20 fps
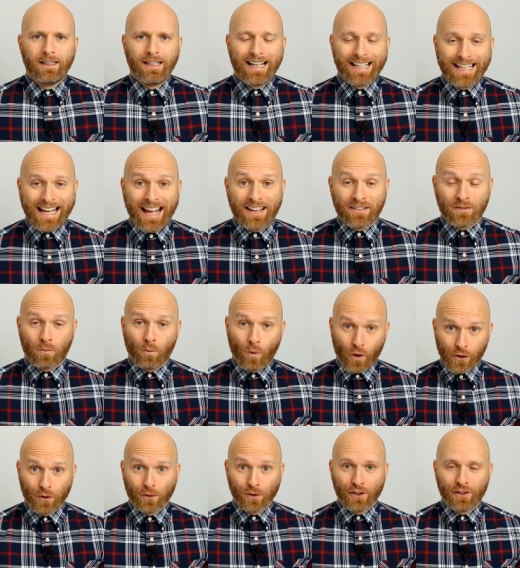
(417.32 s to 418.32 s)
Again,
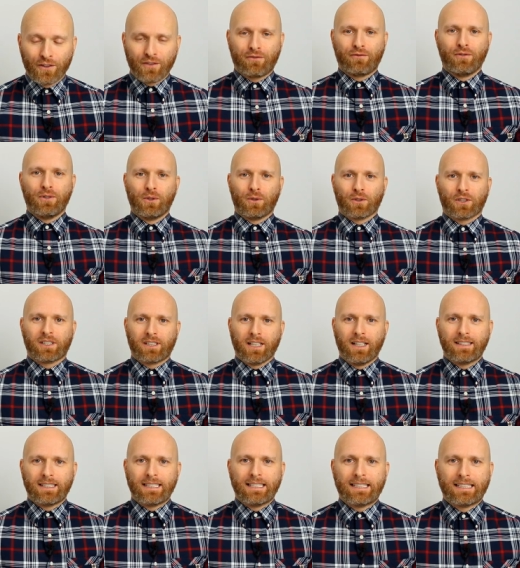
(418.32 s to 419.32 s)
what you'll learn through your
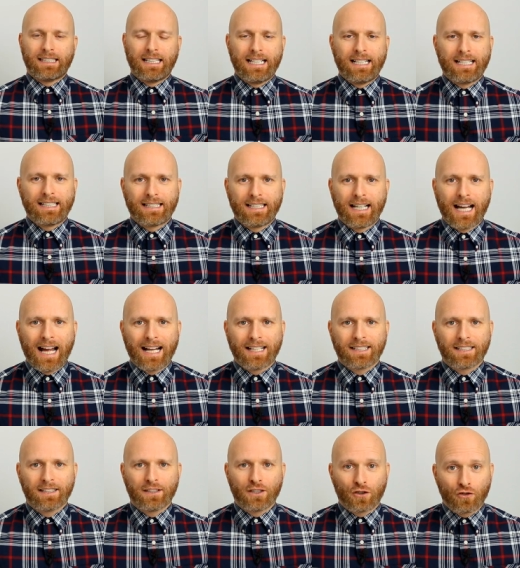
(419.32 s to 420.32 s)
studies is
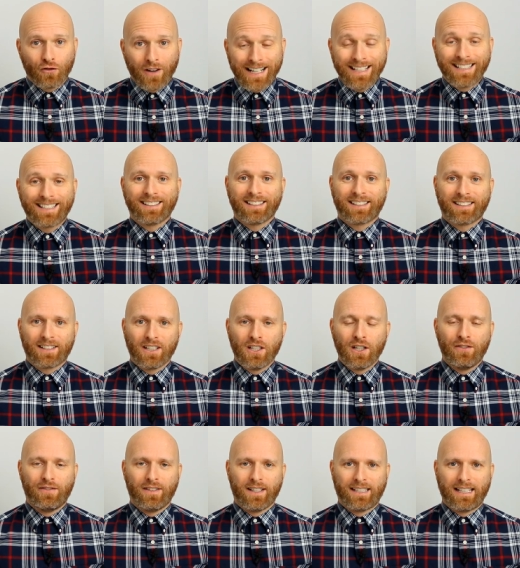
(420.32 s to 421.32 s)
that the greater the
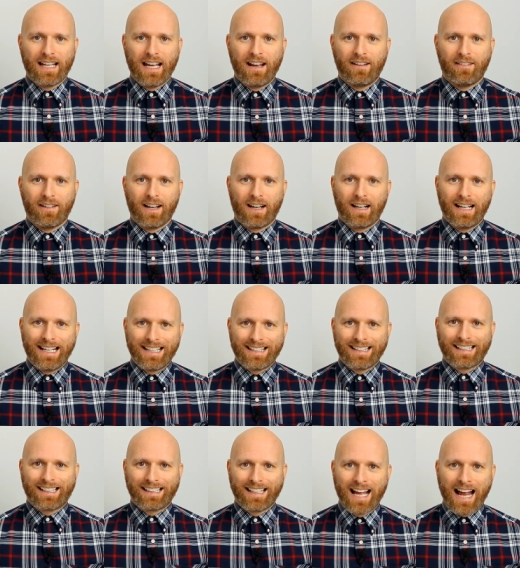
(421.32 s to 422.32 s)
surface area in
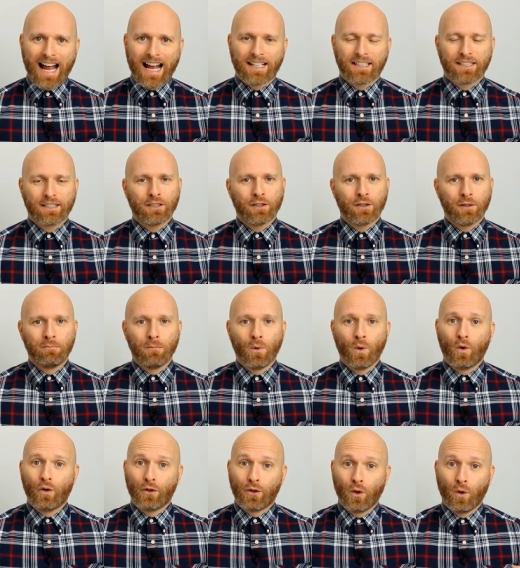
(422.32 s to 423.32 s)
the glass, the
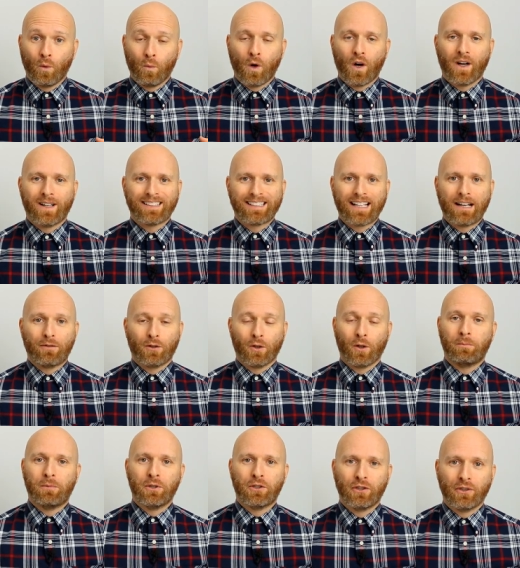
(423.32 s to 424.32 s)
more your wines have an
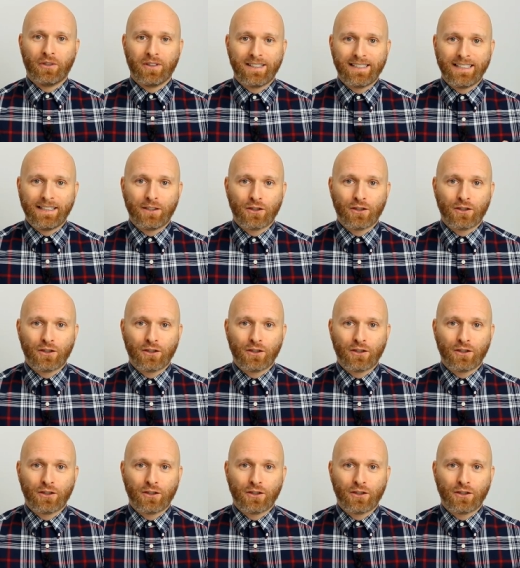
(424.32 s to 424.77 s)
opportunity